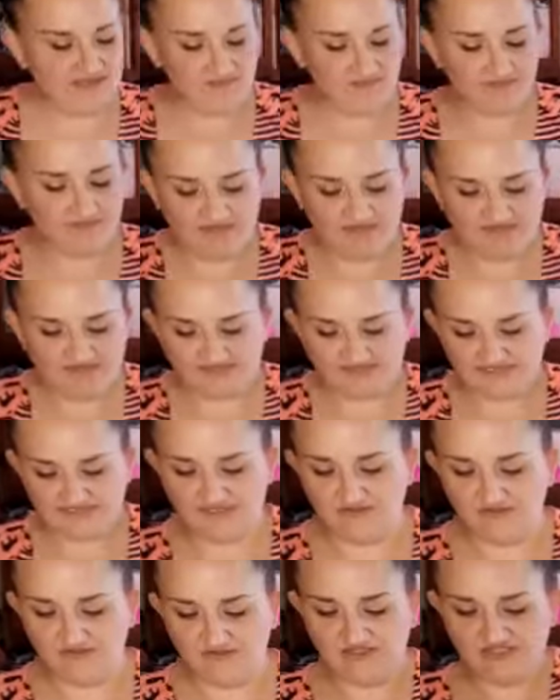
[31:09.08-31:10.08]
back
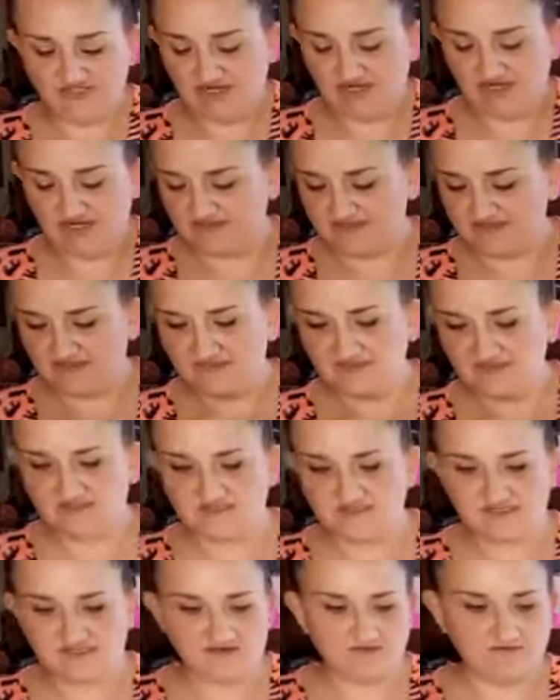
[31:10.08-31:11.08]
to the trucks.
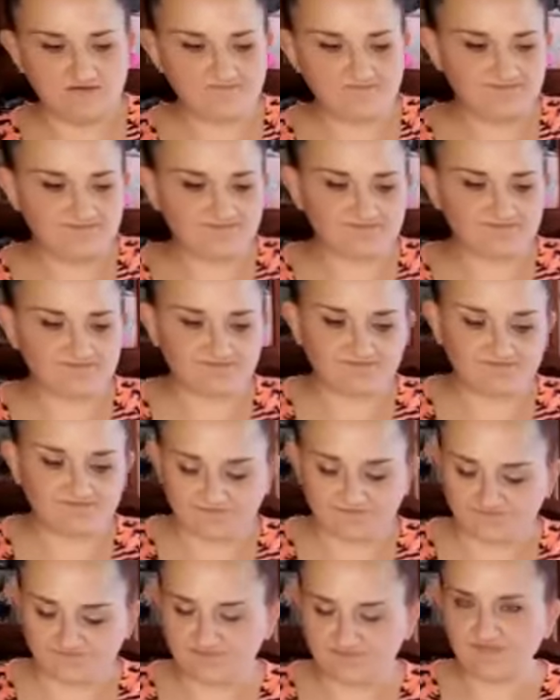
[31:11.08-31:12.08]
So
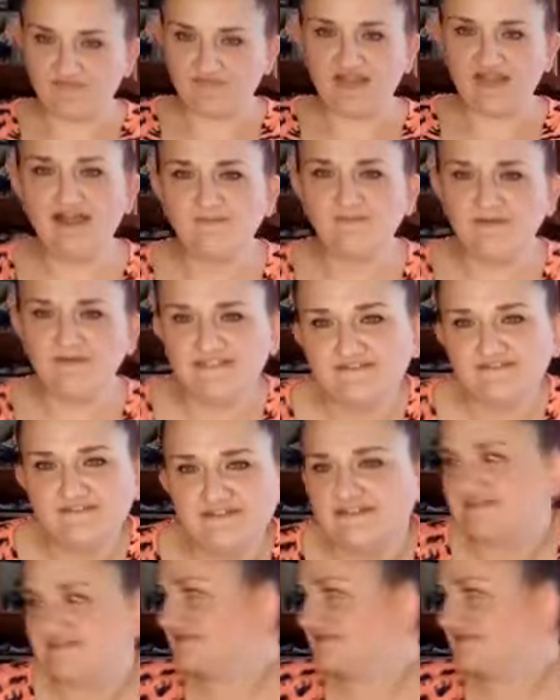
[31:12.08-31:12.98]
how am I doing on